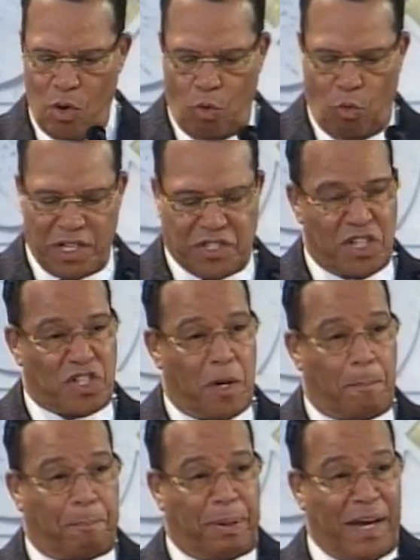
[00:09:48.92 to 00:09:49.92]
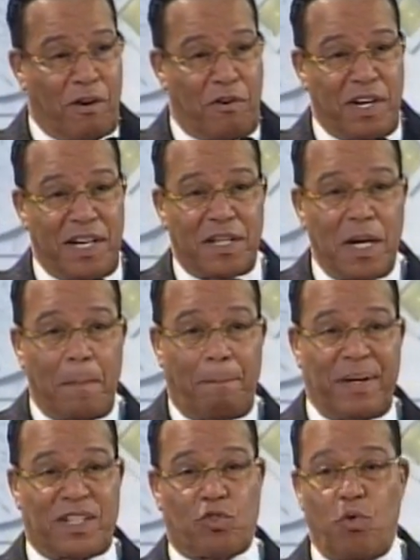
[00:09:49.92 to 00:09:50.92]
which is a period
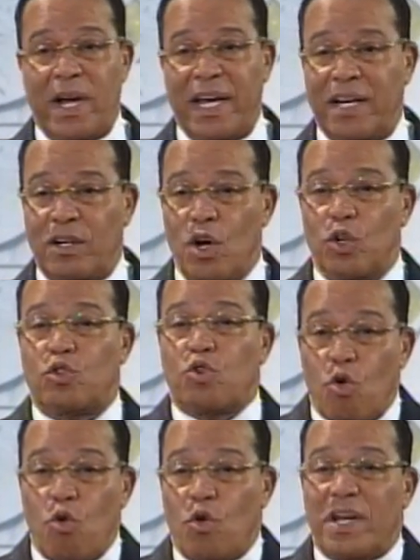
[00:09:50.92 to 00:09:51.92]
between two